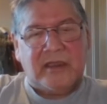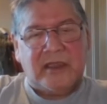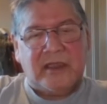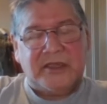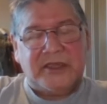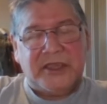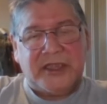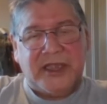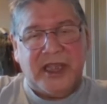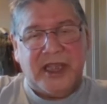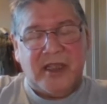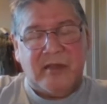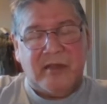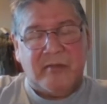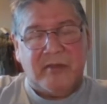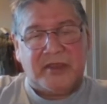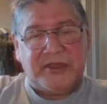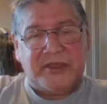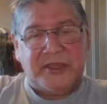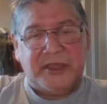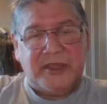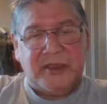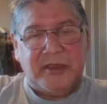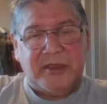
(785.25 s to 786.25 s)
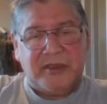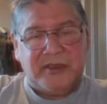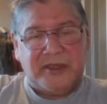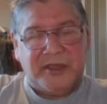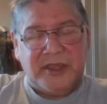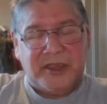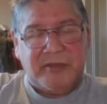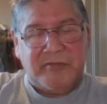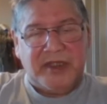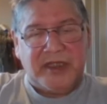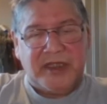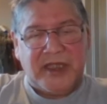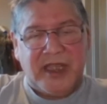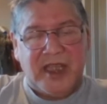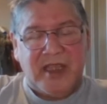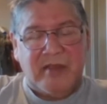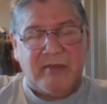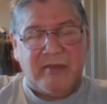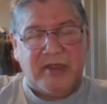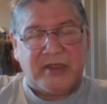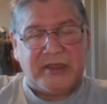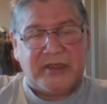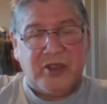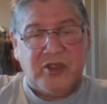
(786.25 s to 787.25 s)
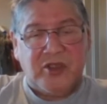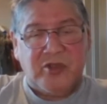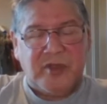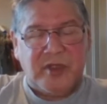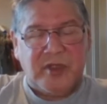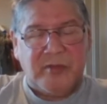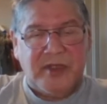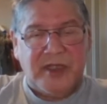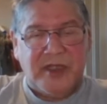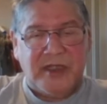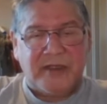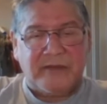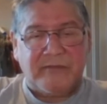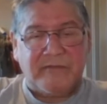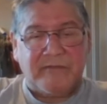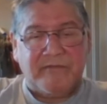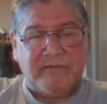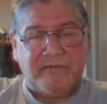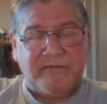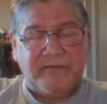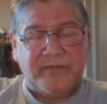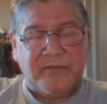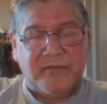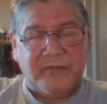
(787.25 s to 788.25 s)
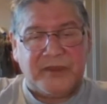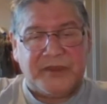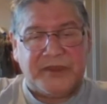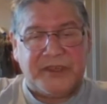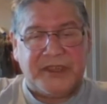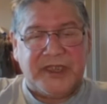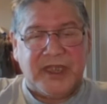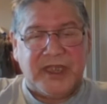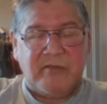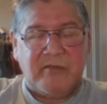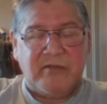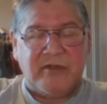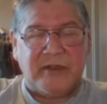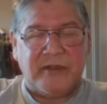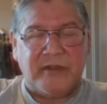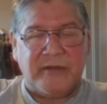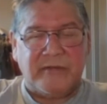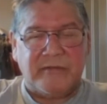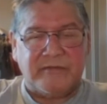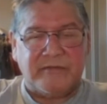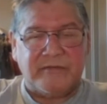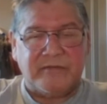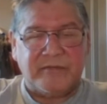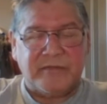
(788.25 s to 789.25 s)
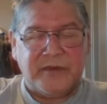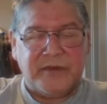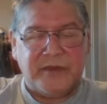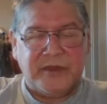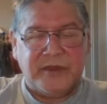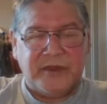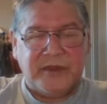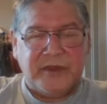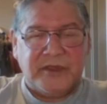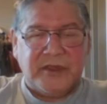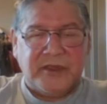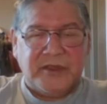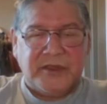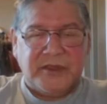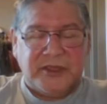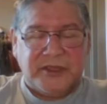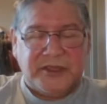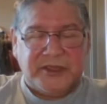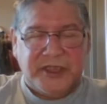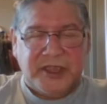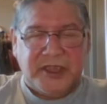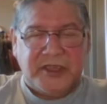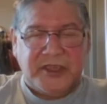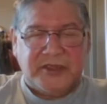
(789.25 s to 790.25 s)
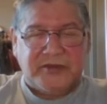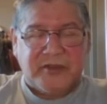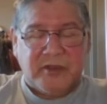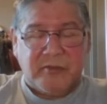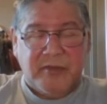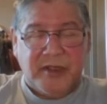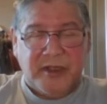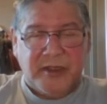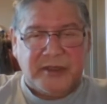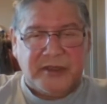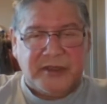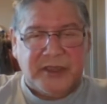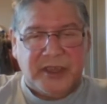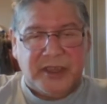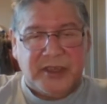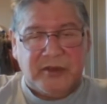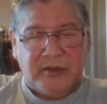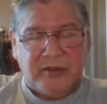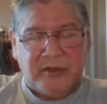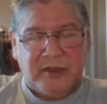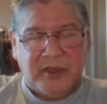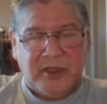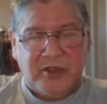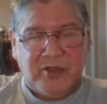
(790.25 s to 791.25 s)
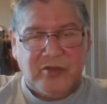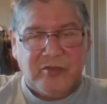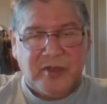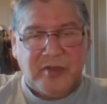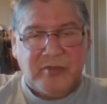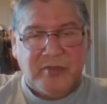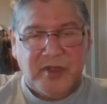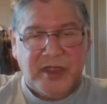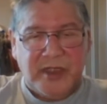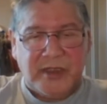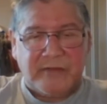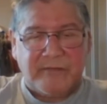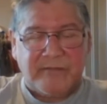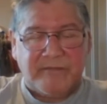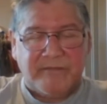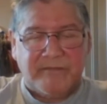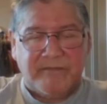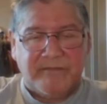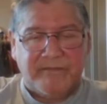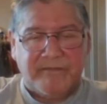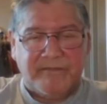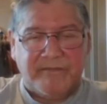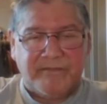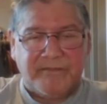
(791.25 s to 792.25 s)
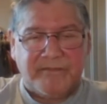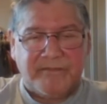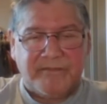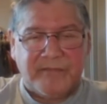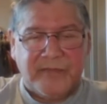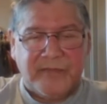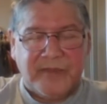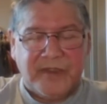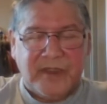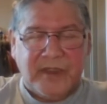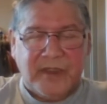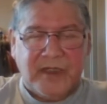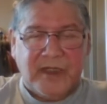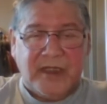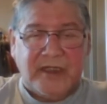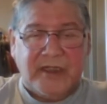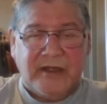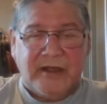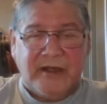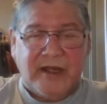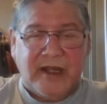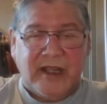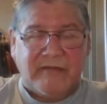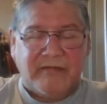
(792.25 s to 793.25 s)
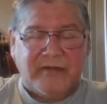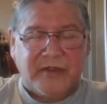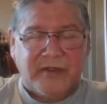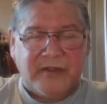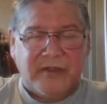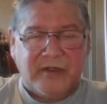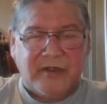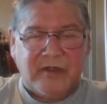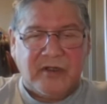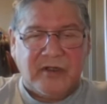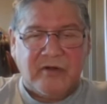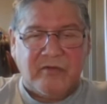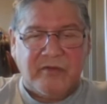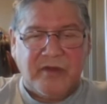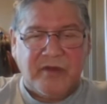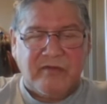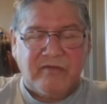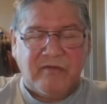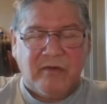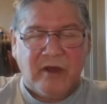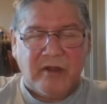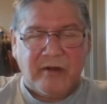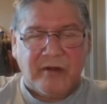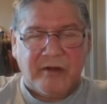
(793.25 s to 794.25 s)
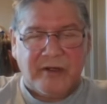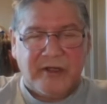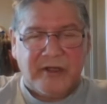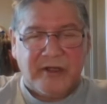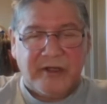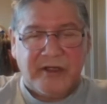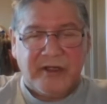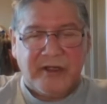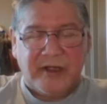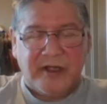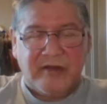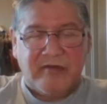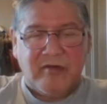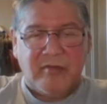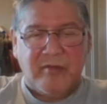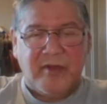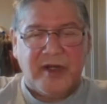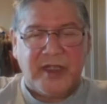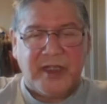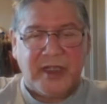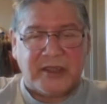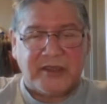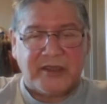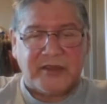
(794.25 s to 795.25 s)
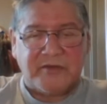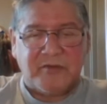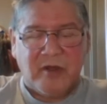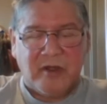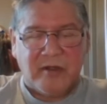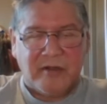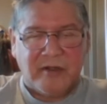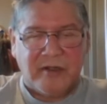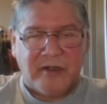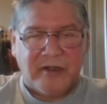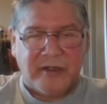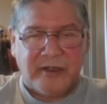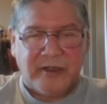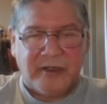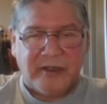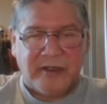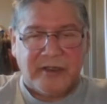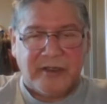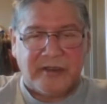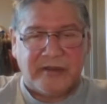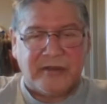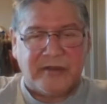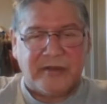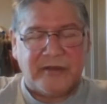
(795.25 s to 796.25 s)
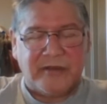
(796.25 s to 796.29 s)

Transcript: And she came and she, she became as a human being when she came here. She changed from energy to a human being. And then after her, we followed her here. Everybody else followed her here.